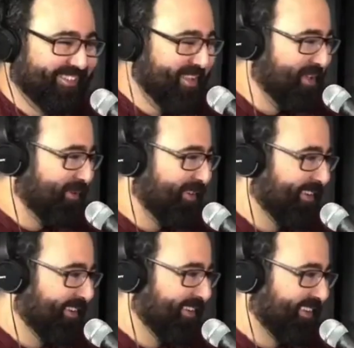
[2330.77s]

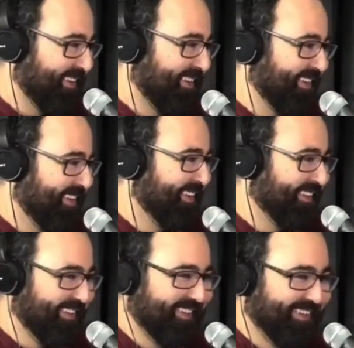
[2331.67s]
Well, there's also
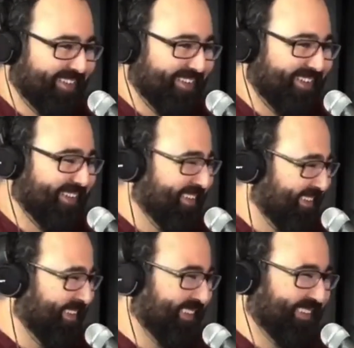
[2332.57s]
not. You know what?
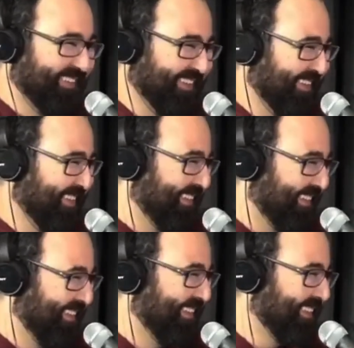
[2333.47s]
Sorry, there's
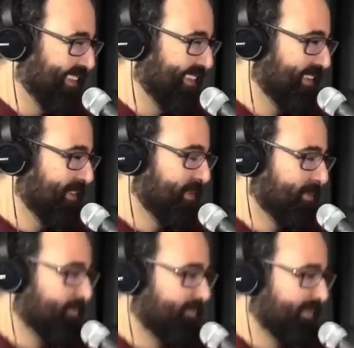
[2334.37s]
also not enough black
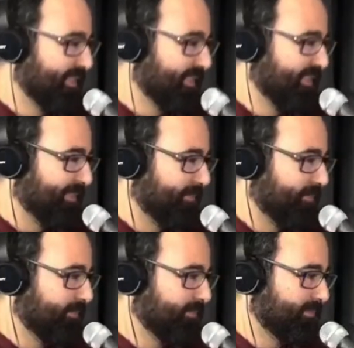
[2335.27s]
representation there. I
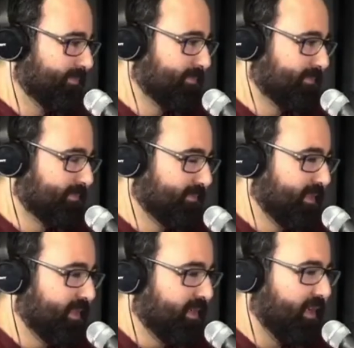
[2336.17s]
can go there too,
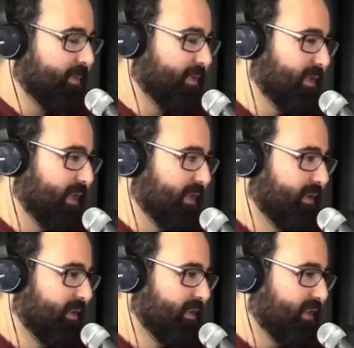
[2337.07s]
but
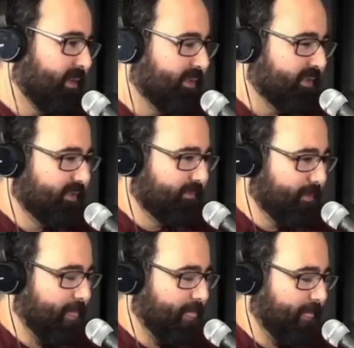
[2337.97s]
but still,
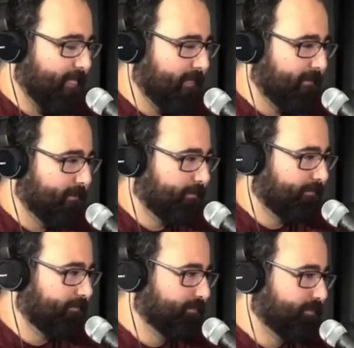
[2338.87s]
they're all like
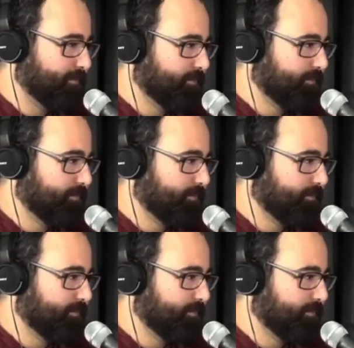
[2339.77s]
these,